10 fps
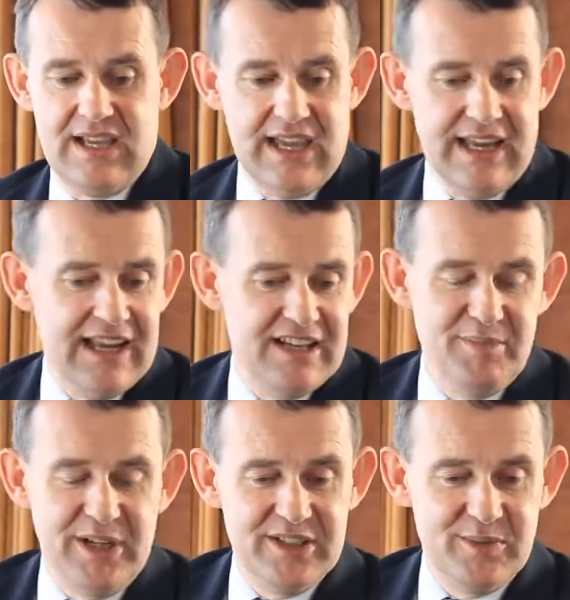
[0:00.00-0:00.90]
And
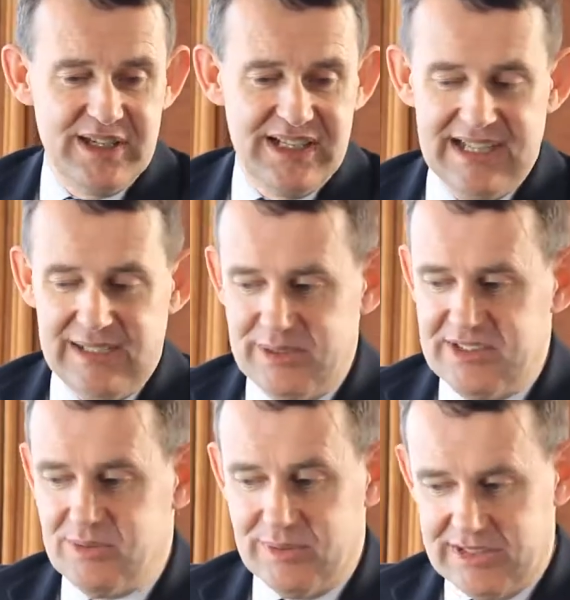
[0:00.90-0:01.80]
anybody we allow
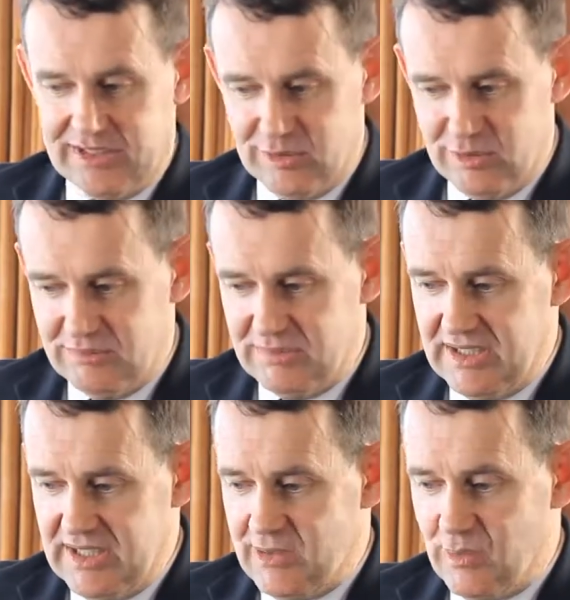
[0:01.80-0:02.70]
into our home,
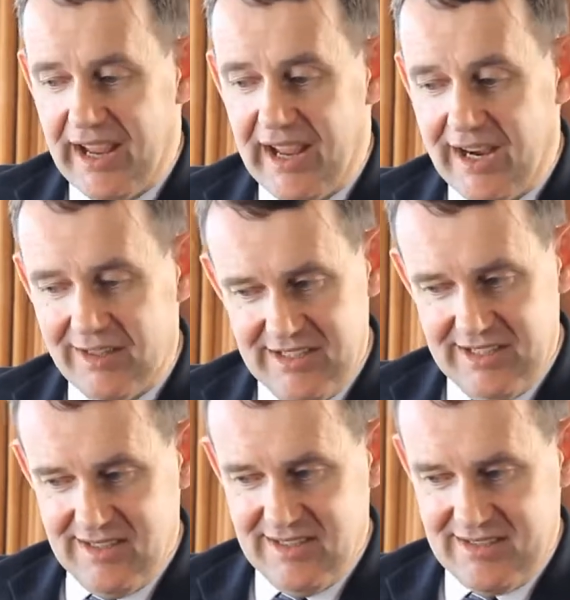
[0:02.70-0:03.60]
we are
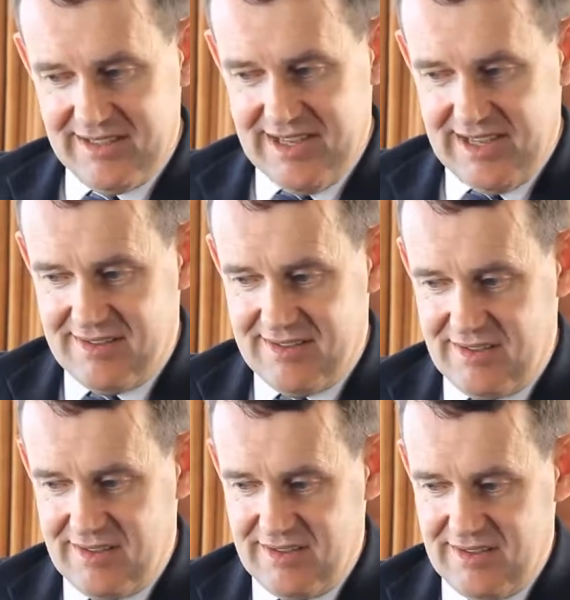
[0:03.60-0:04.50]
there as a guest.
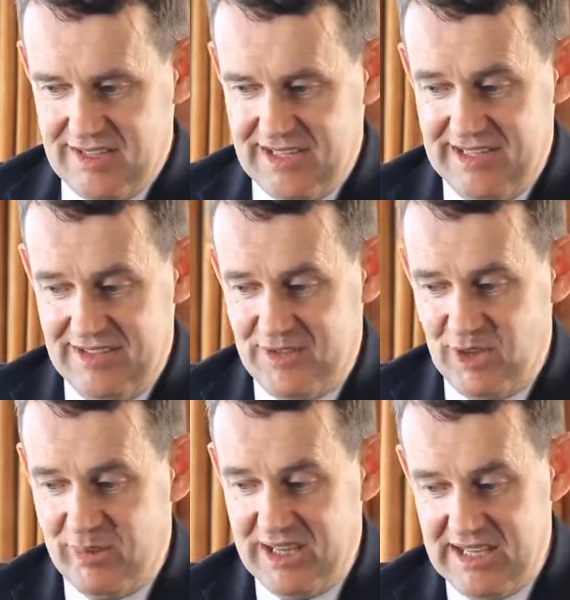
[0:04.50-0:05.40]
And if
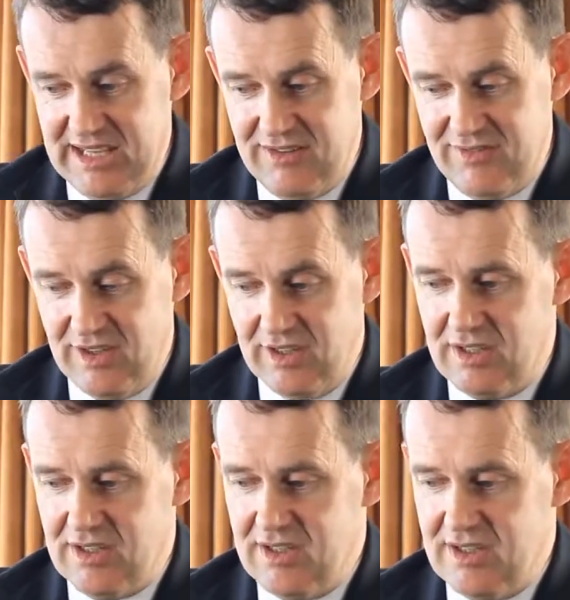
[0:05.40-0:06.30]
their behaviour
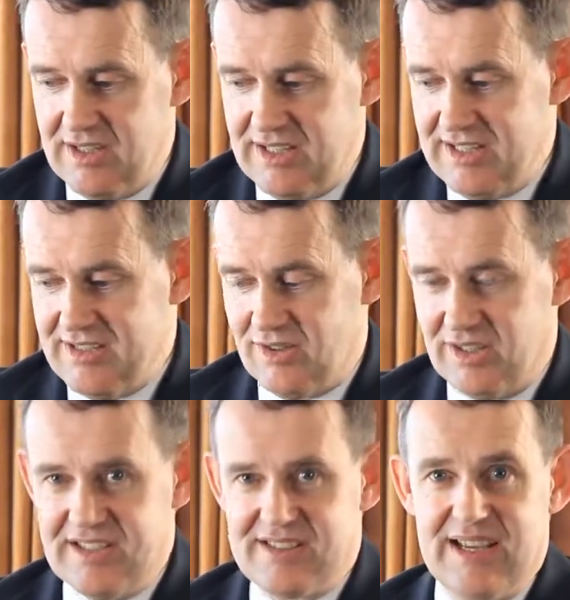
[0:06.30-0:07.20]
is
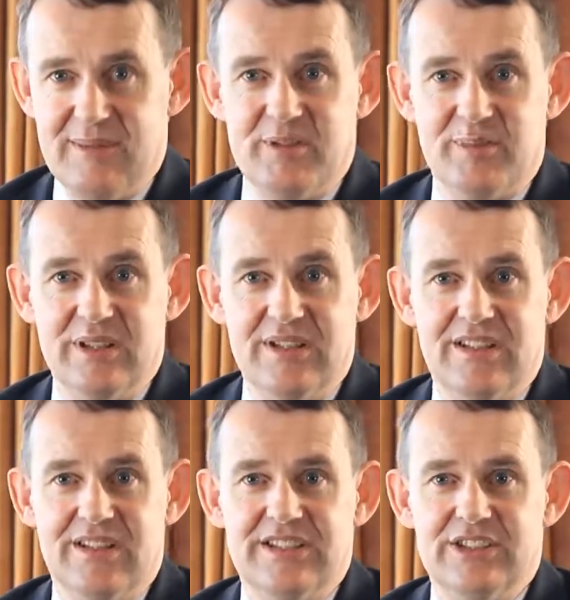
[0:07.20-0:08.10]
unacceptable,
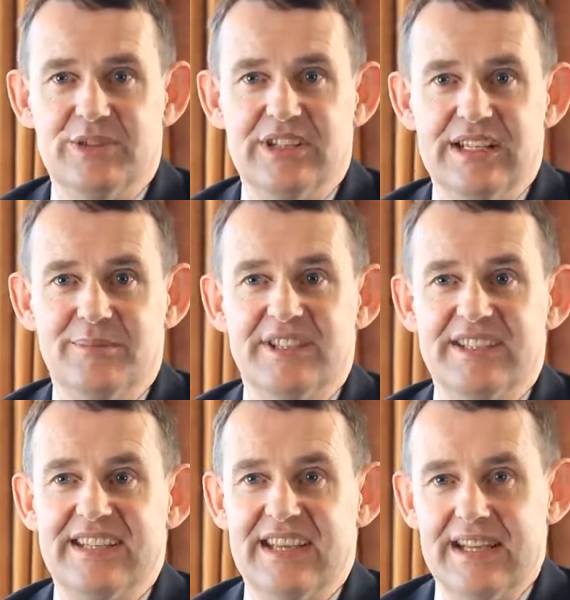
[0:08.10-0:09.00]
you tell them to
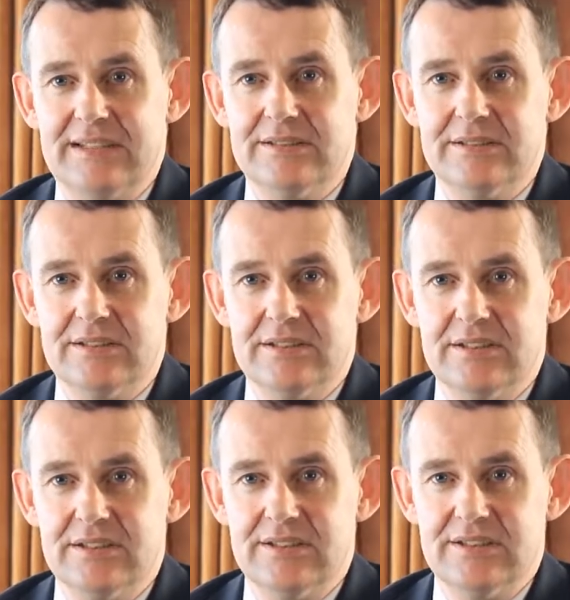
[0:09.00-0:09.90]
get out.
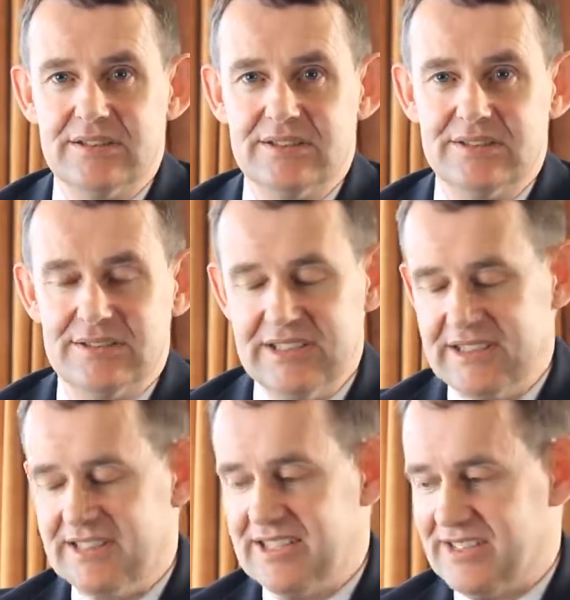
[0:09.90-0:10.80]
Need
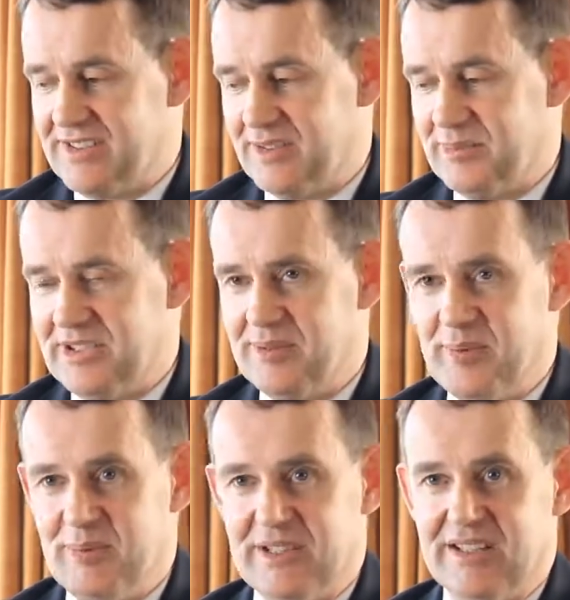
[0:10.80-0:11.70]
to tell somebody to
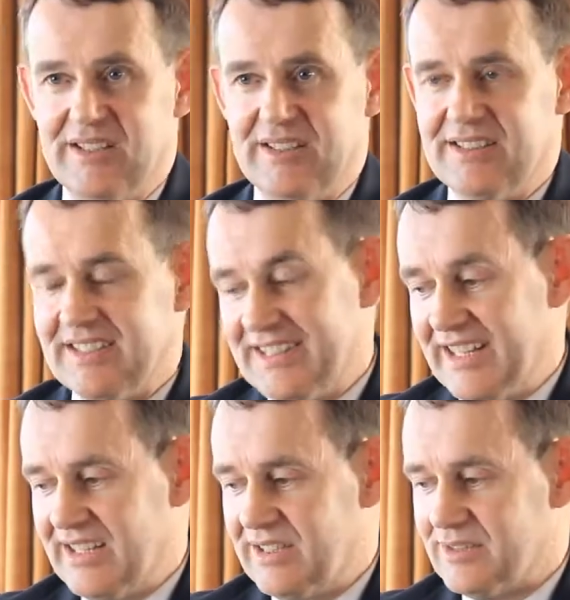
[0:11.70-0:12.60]

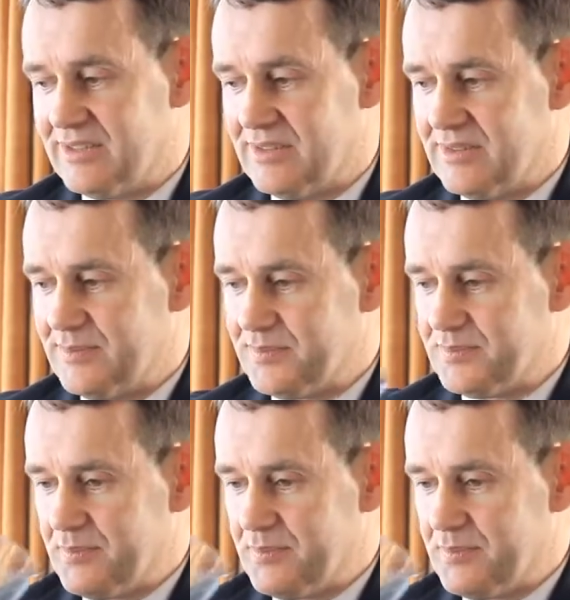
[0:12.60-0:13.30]
get out.